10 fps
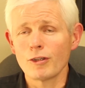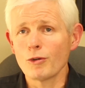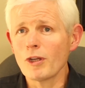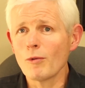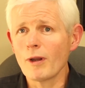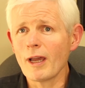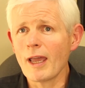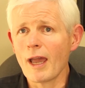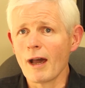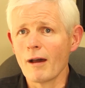doing what
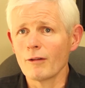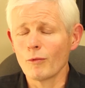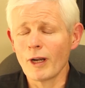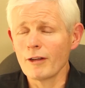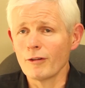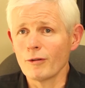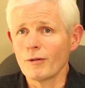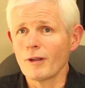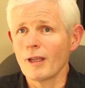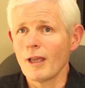I do,
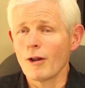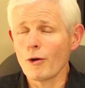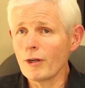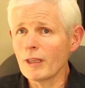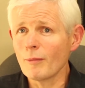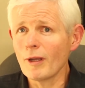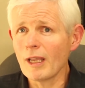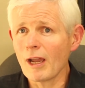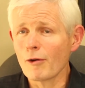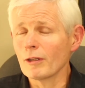earning the
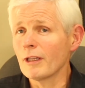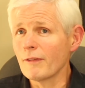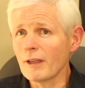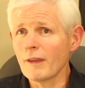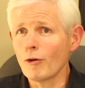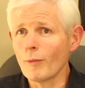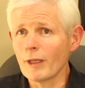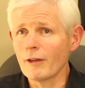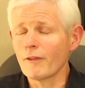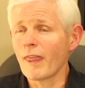money I earn, living in the home I
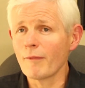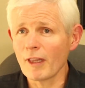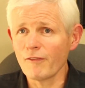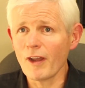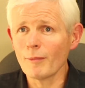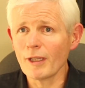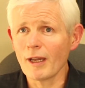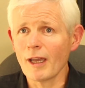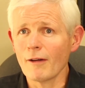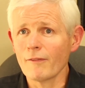live with, having the family I
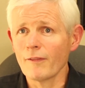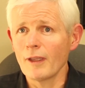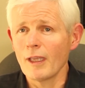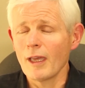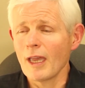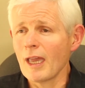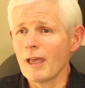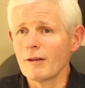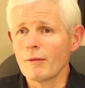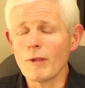have,
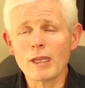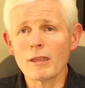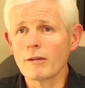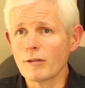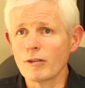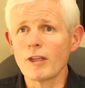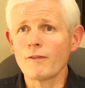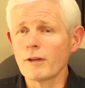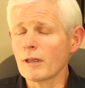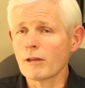and making such a
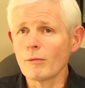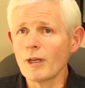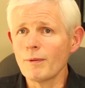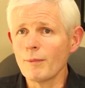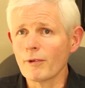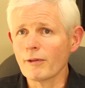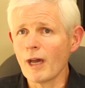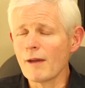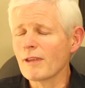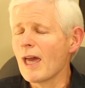difference in so many people's
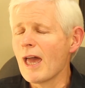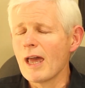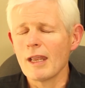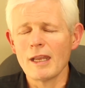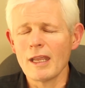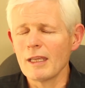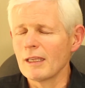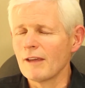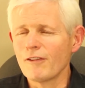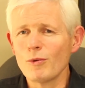lives.
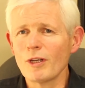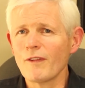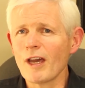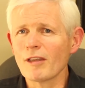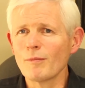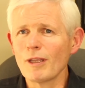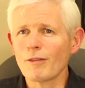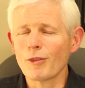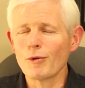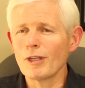If you would have asked me
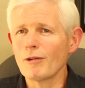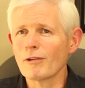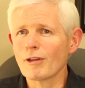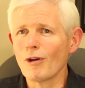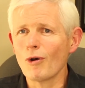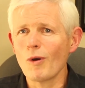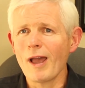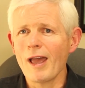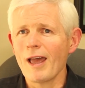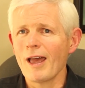30 years ago,
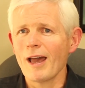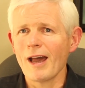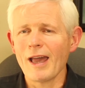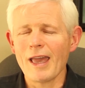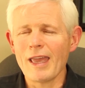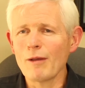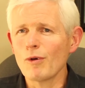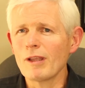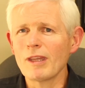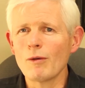it
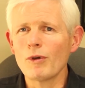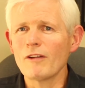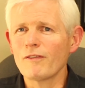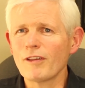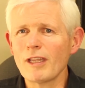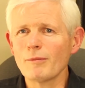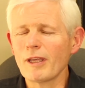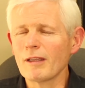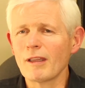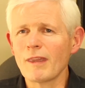would have seemed
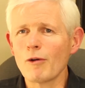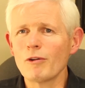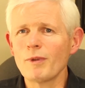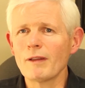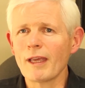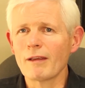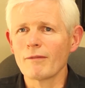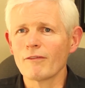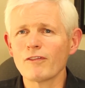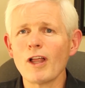like that would be like
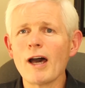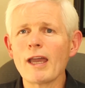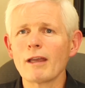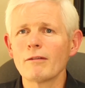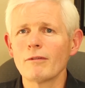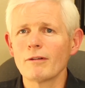flying